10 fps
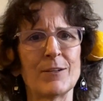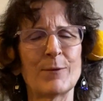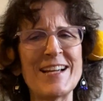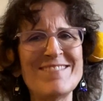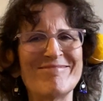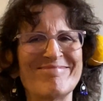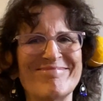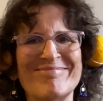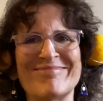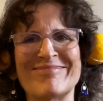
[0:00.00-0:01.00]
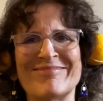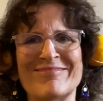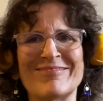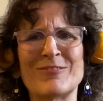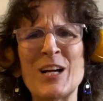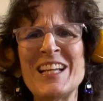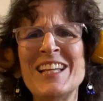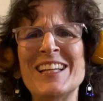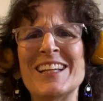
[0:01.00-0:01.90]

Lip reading: Right? What?